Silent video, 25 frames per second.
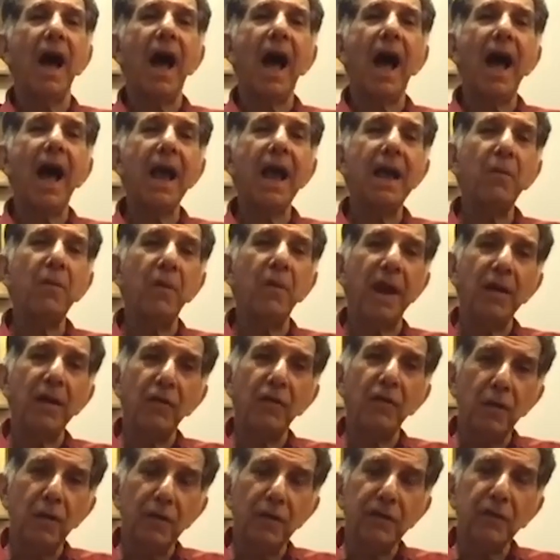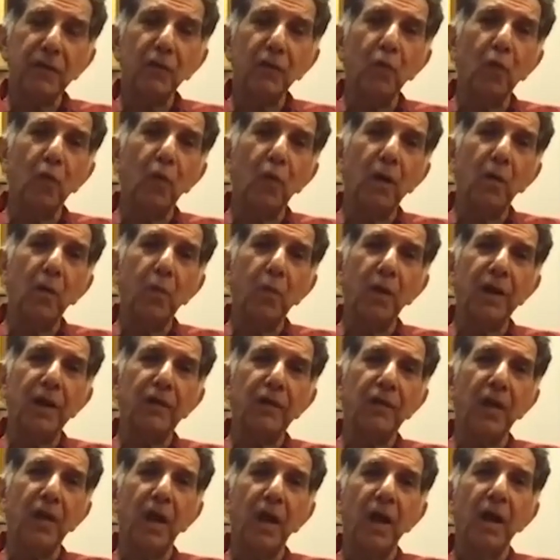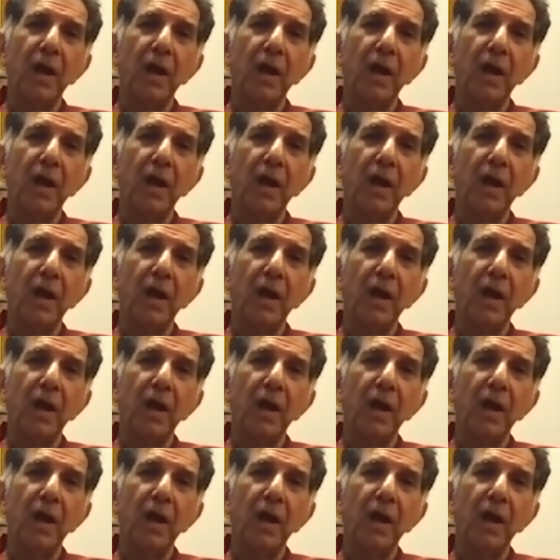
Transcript: I went to a school which